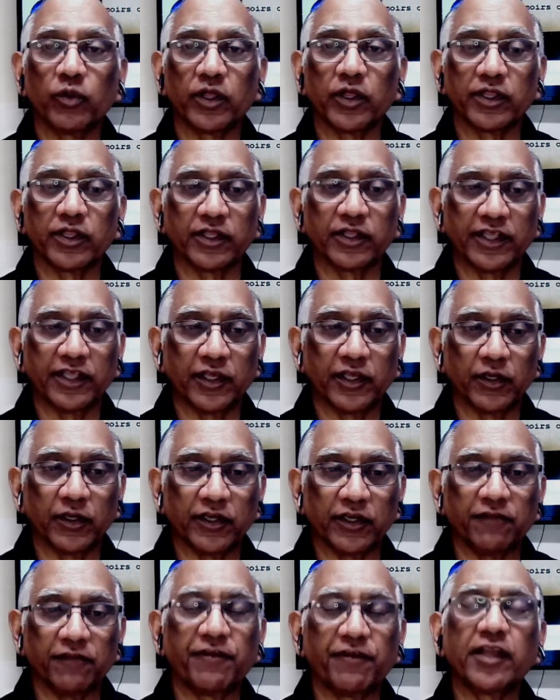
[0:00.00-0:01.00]
the
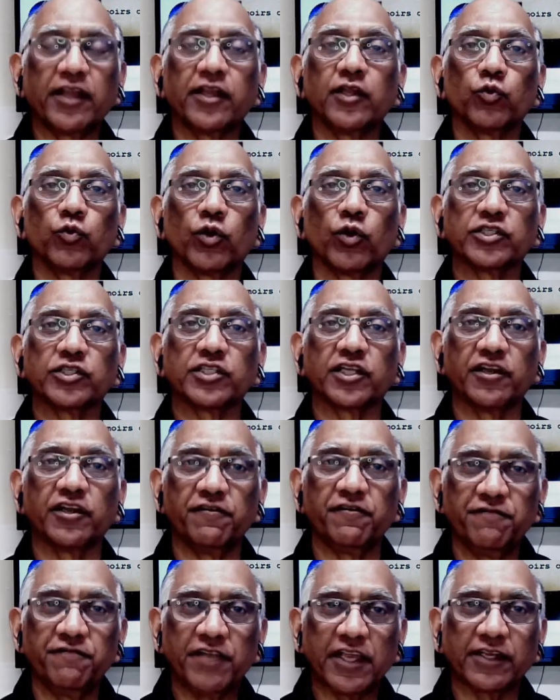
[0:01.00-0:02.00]
defendant was
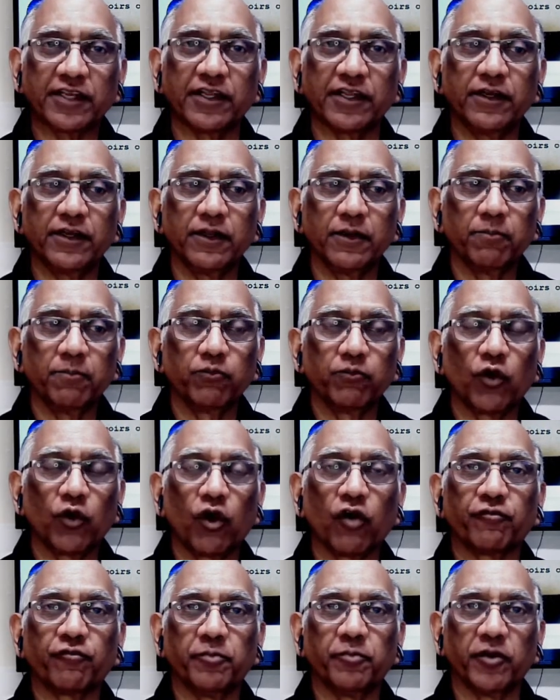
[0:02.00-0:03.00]
convicted
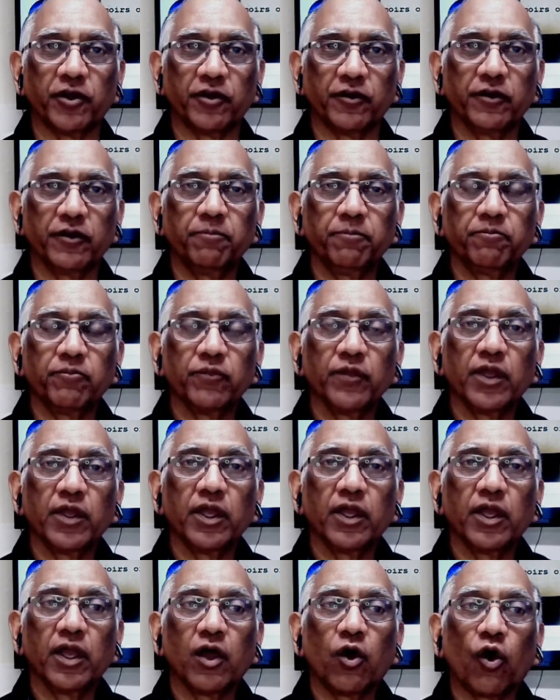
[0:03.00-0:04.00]
of murder,
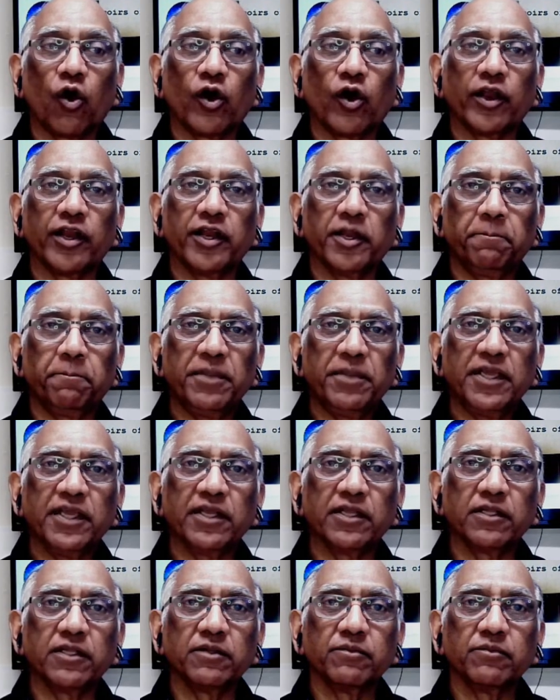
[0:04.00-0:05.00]
on an
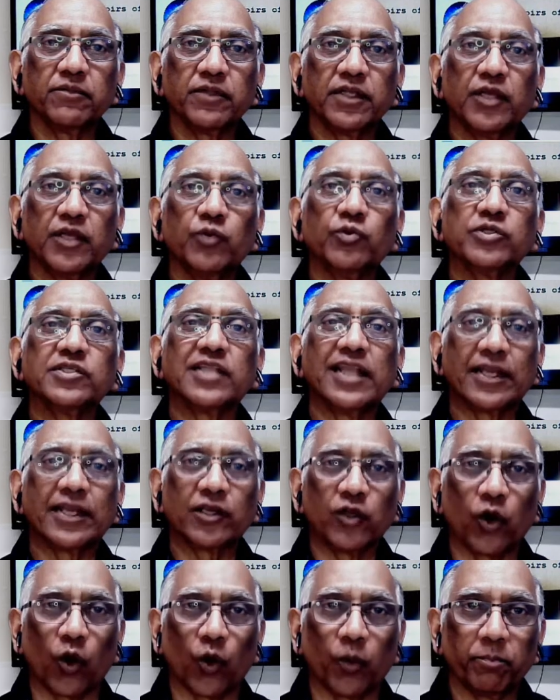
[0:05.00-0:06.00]
appeal, he was let
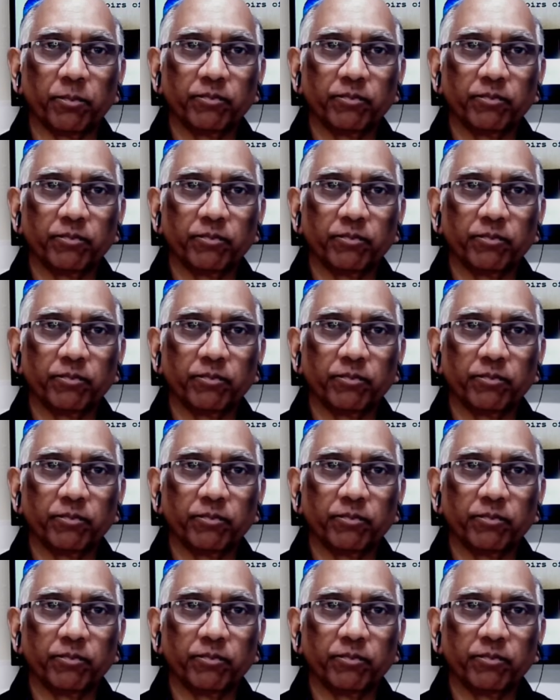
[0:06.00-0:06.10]
go.